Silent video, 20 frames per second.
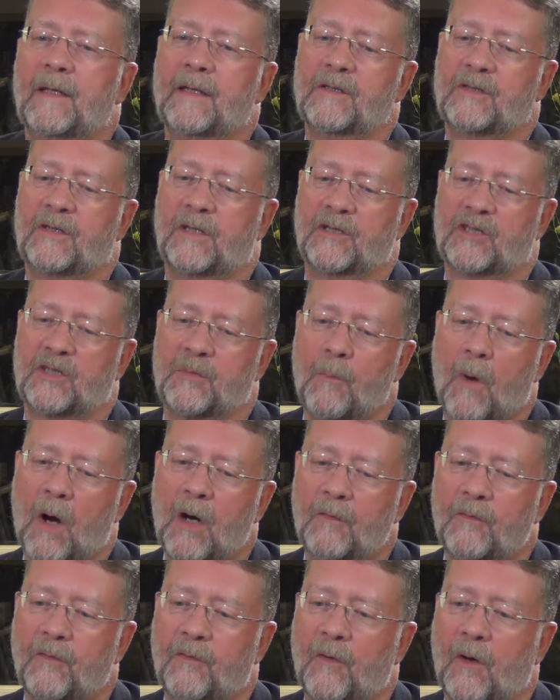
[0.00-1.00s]
is the
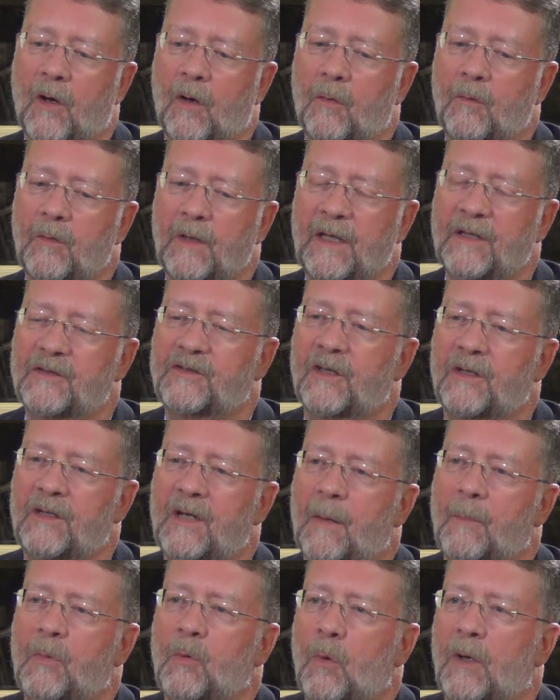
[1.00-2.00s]
smartphone is the
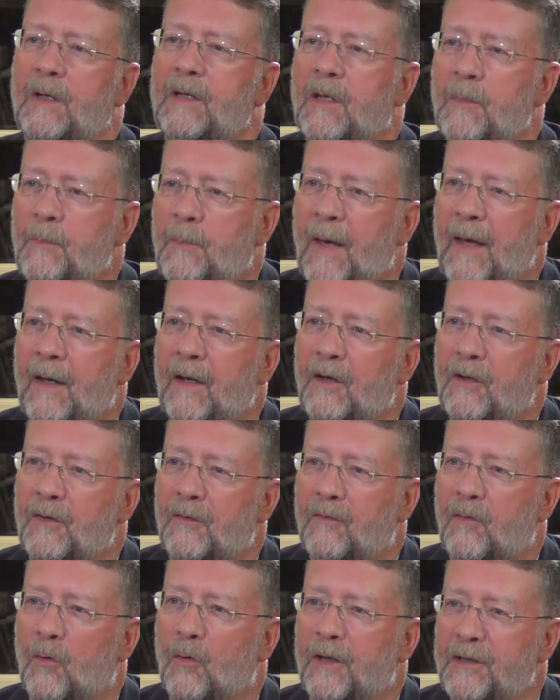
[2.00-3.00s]
number one
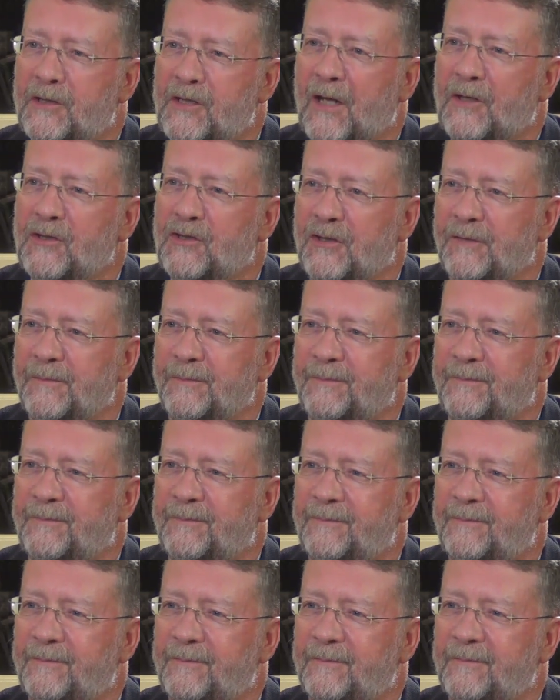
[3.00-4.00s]
competitor for attention.
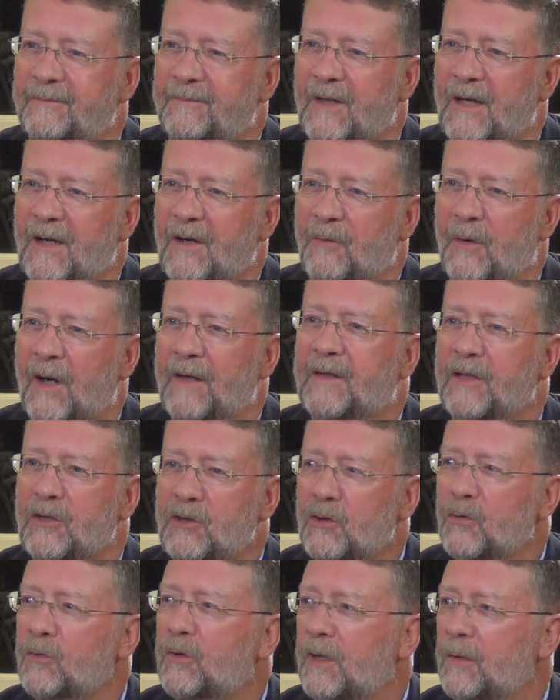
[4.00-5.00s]
Yeah. Right. That
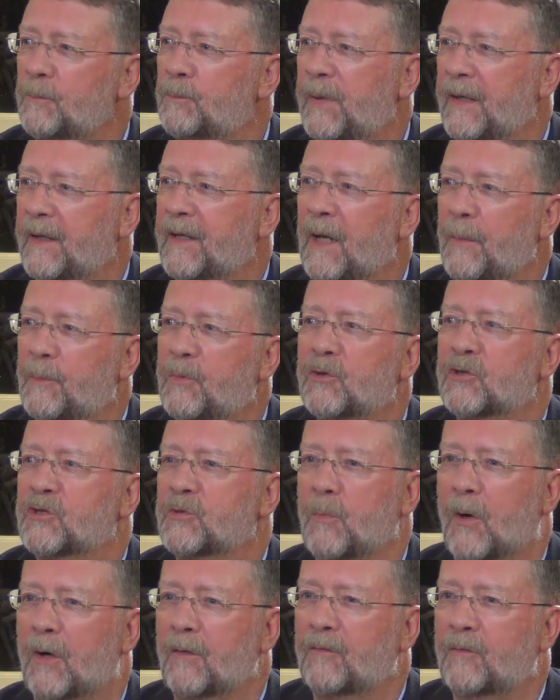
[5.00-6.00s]
you can pick up your
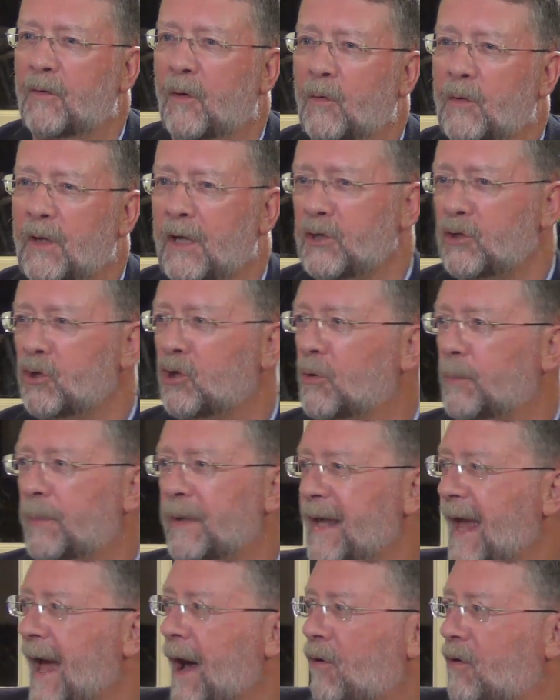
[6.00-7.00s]
smartphone and you can
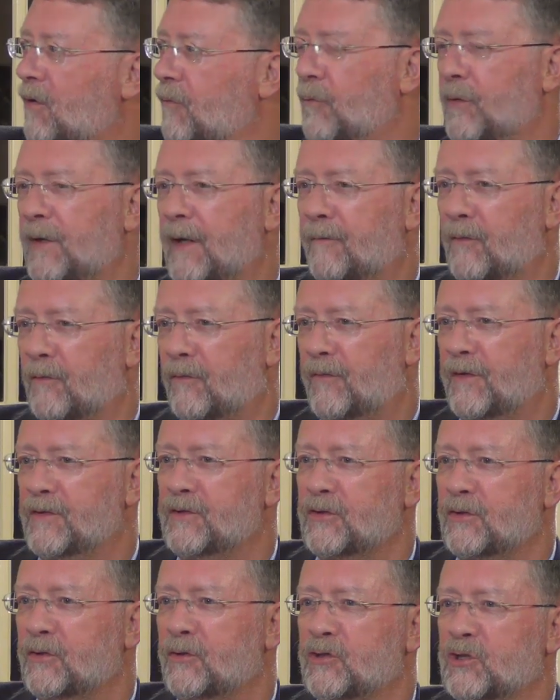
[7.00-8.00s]
be out of whatever
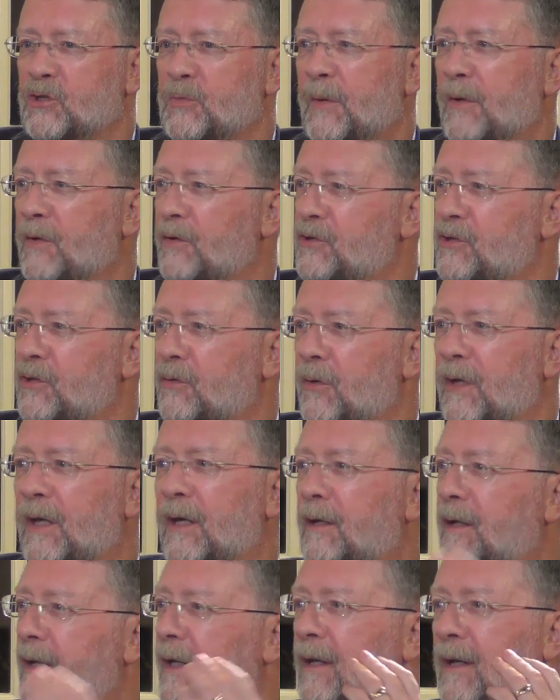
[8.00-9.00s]
physical experience you're
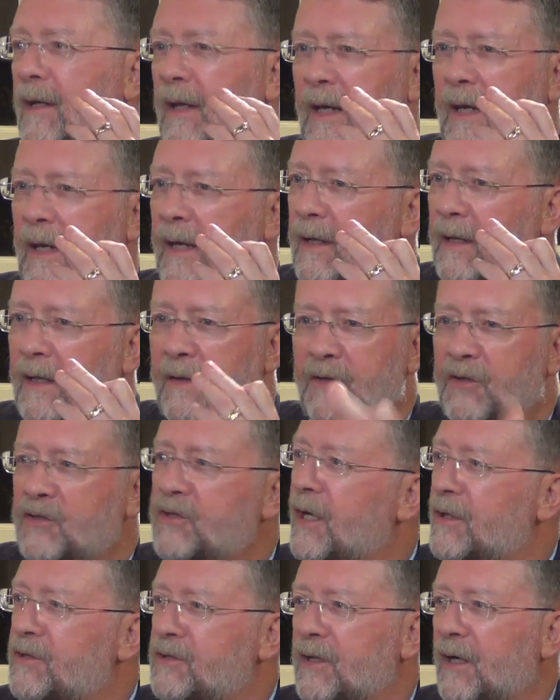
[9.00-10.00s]
in and, the
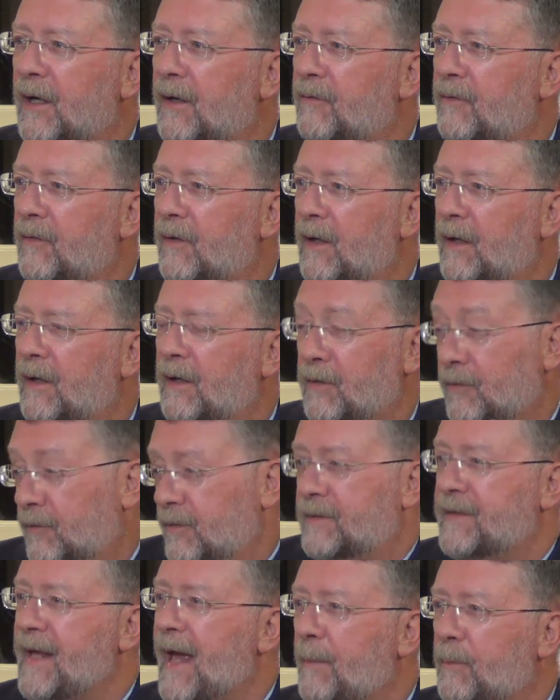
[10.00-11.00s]
touch of uh, you know
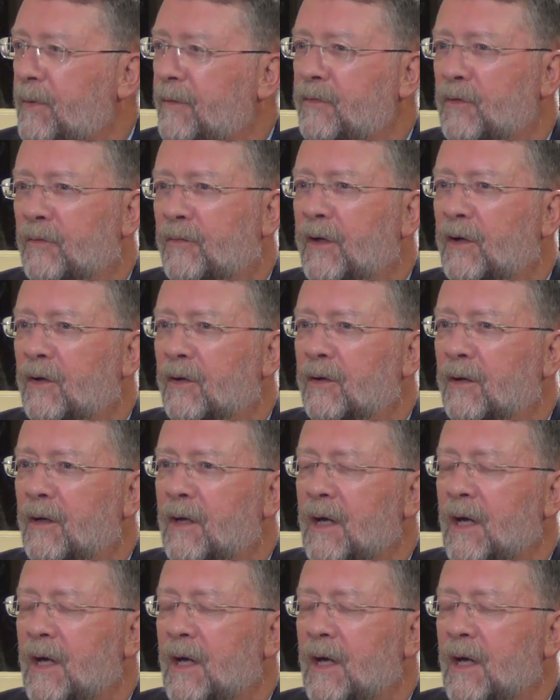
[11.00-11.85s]
the tap of your finger.